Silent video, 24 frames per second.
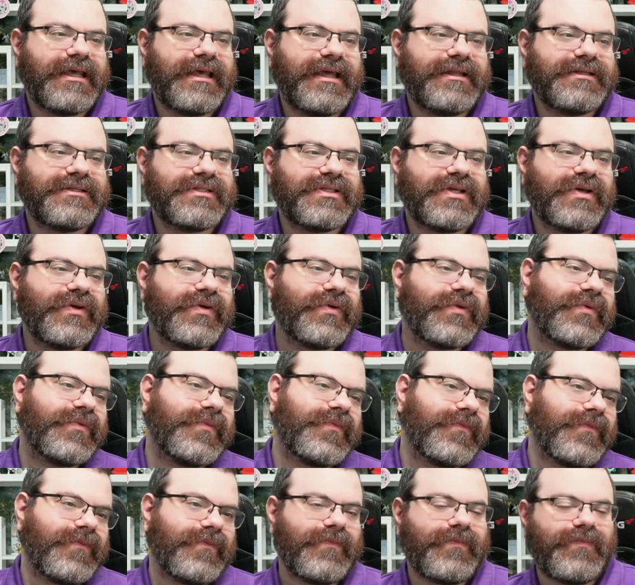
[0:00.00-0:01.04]
And
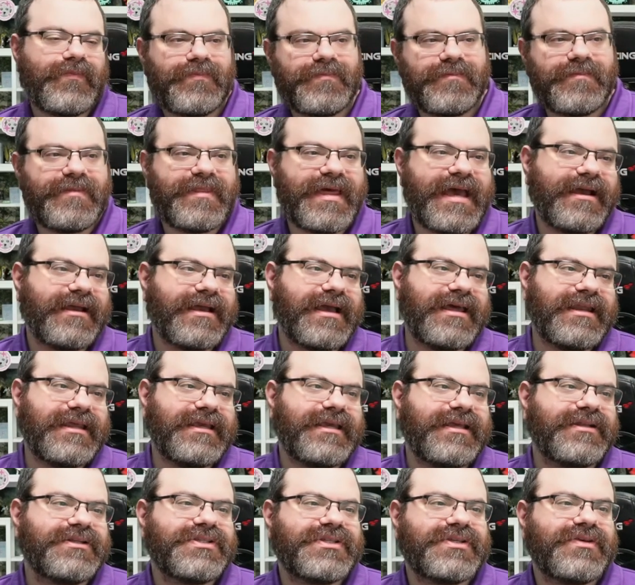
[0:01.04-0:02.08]
so that kind of
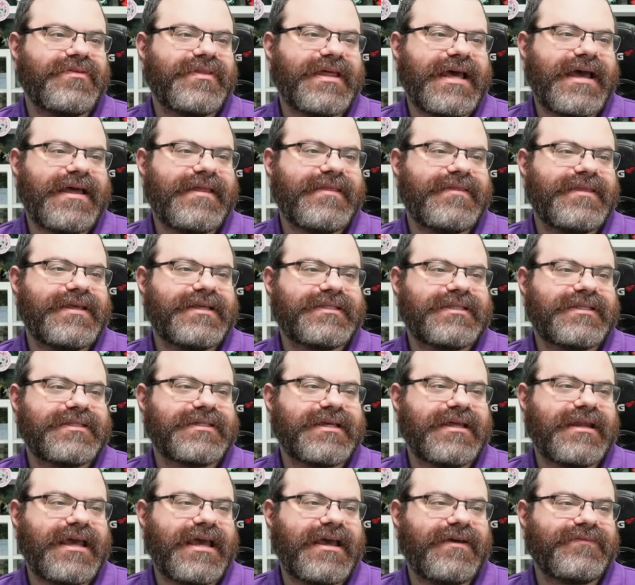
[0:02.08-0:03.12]
hints you that this is
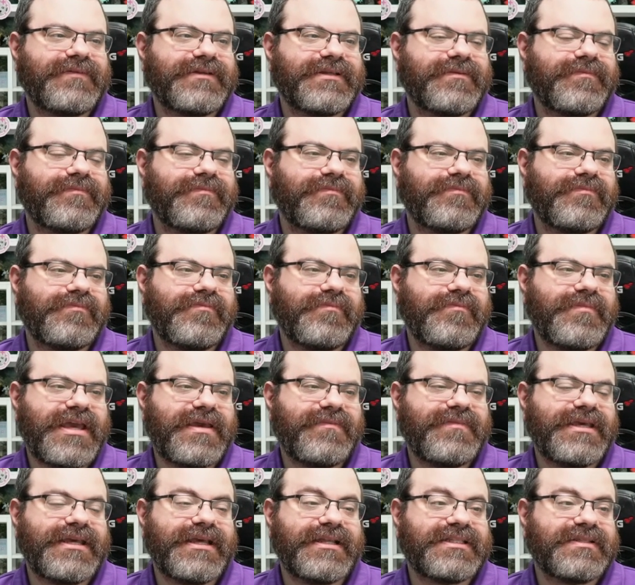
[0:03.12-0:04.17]
going to have to
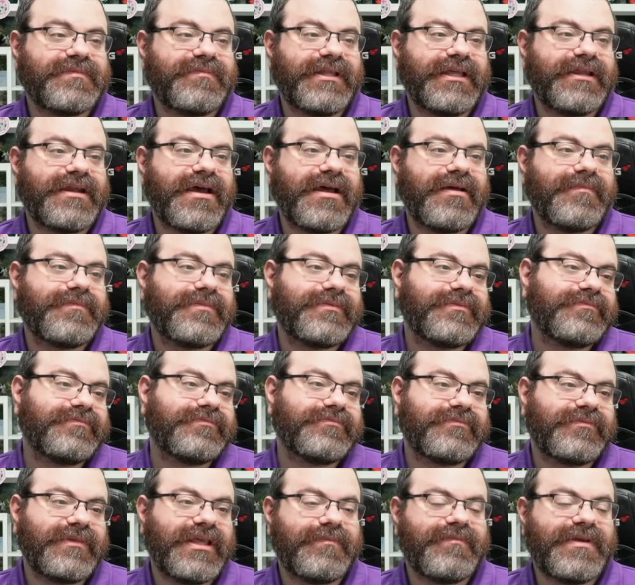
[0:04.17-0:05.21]
maybe get split up,
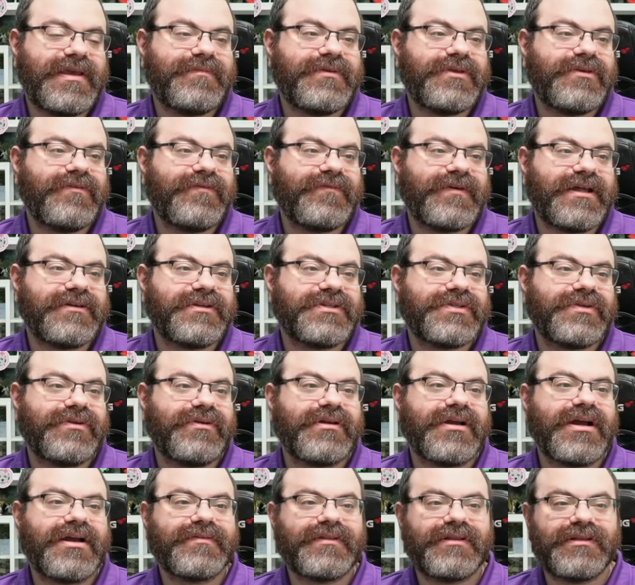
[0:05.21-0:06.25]
and maybe you found a Sue de
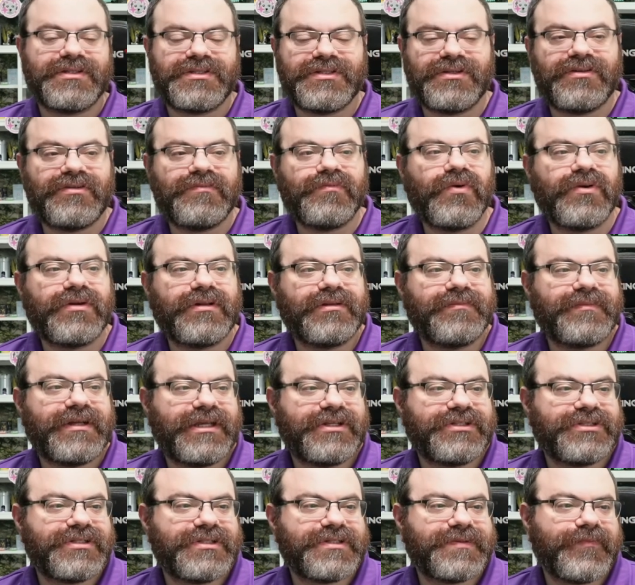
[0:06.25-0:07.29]
Coq that lets you do more
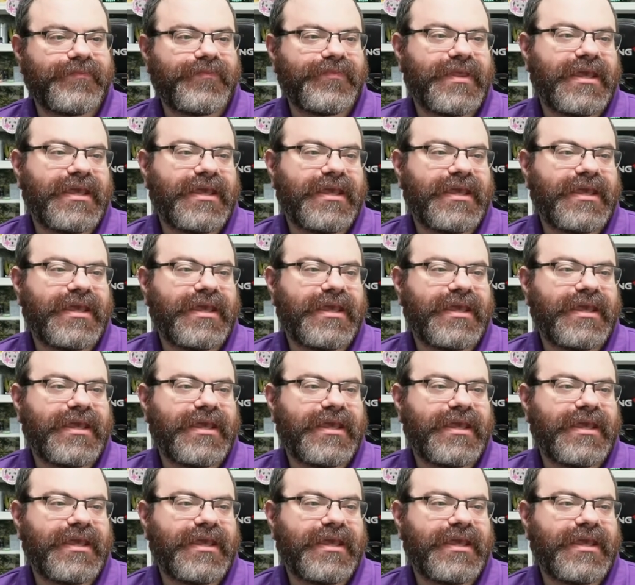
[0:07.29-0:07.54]
eliminations.